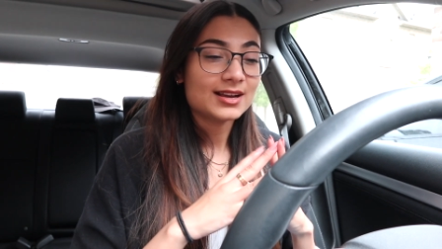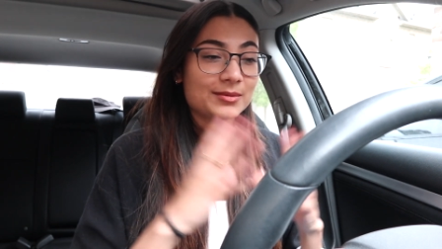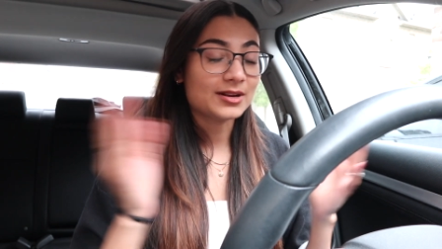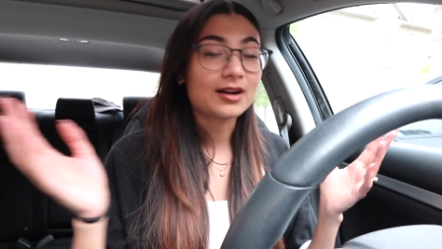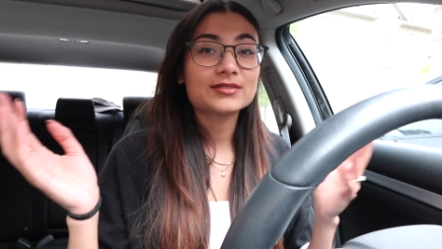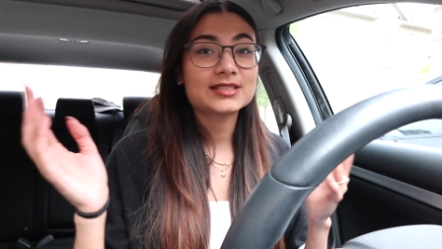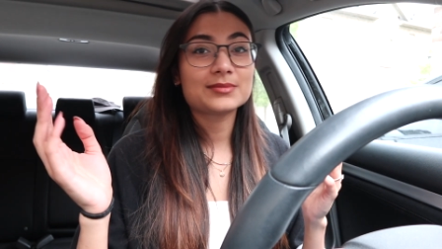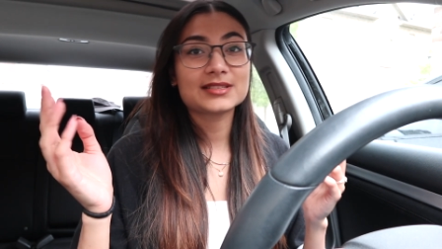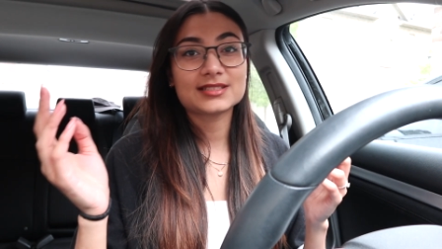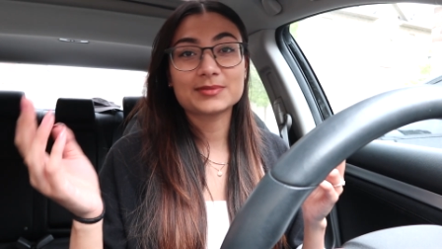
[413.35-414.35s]
I mean, obviously,
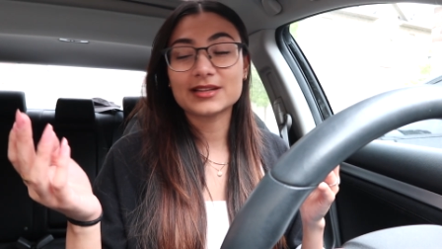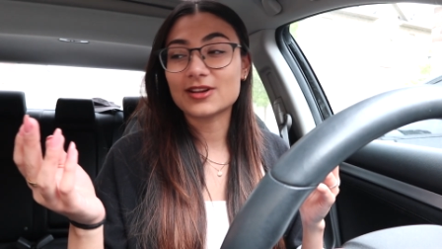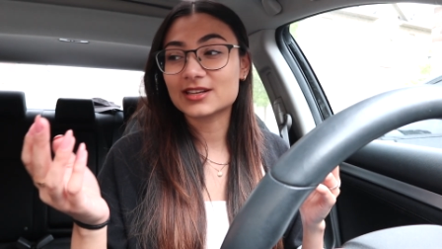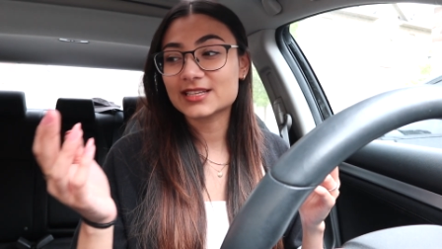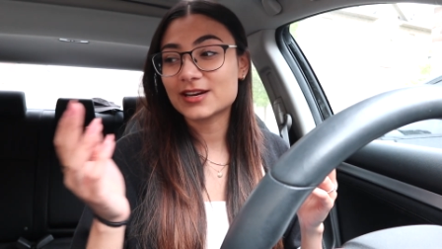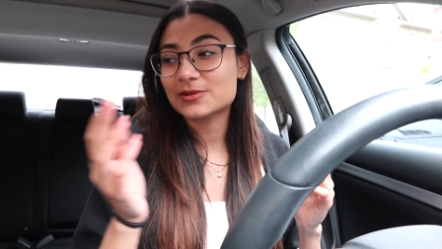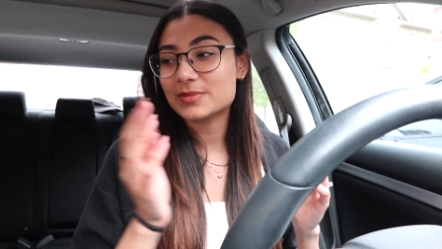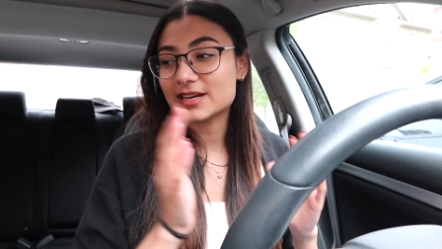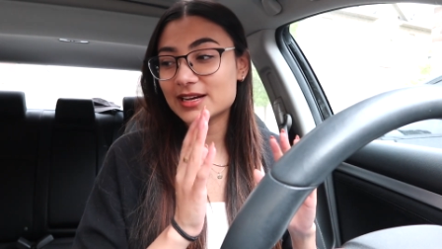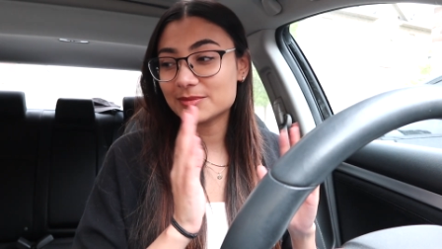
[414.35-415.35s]
because it's been lockdown,
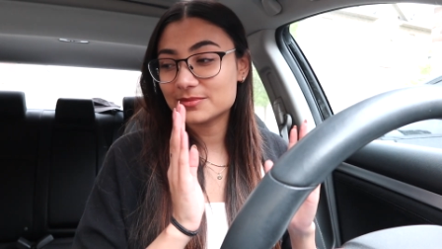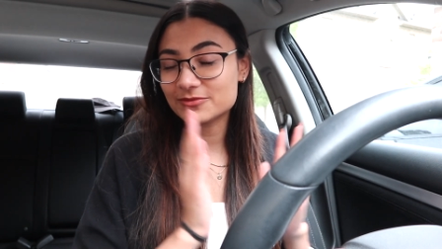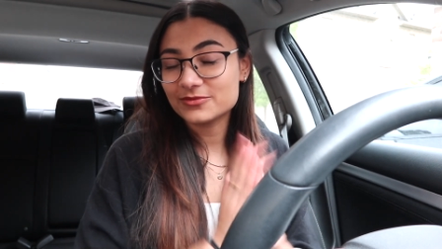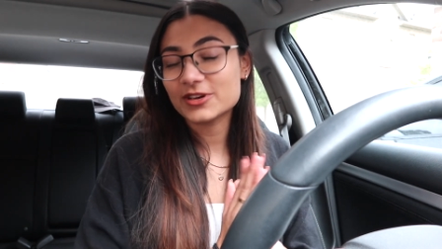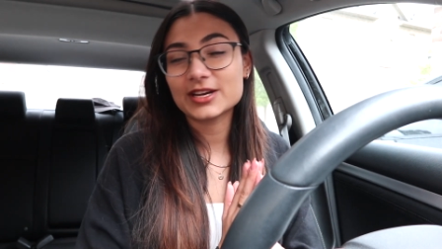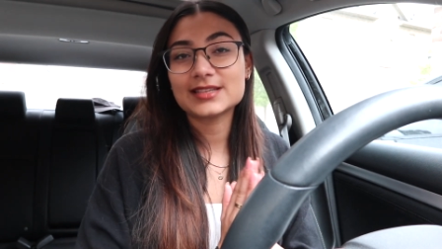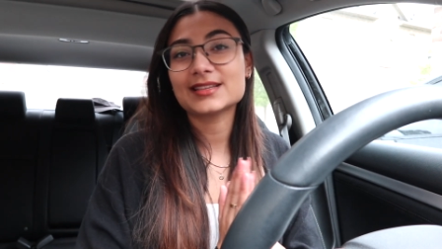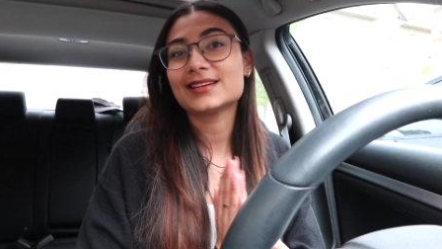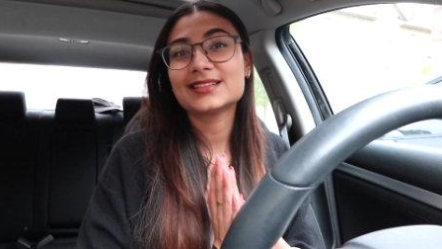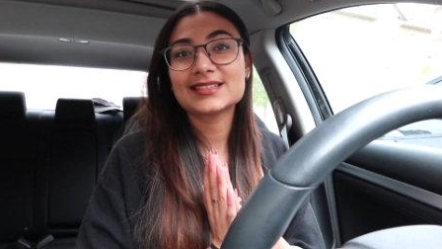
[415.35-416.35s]
but I'm very
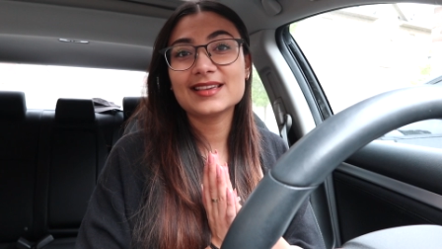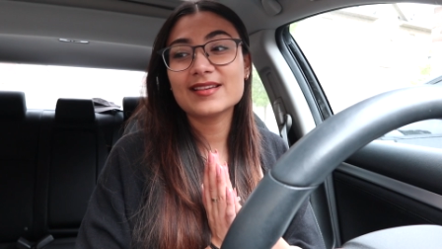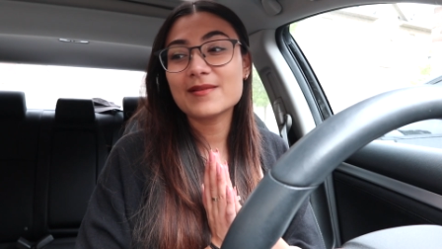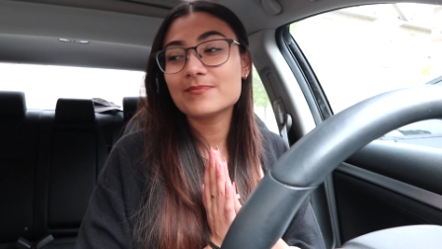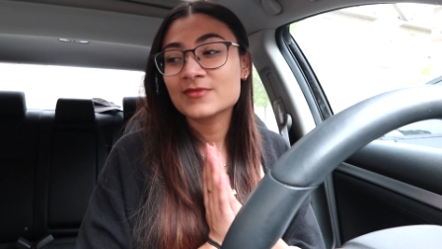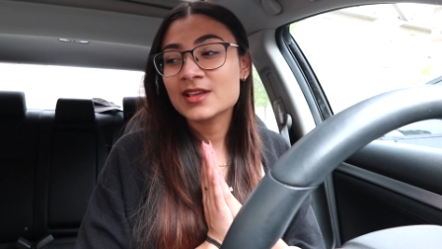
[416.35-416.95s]
excited to see them.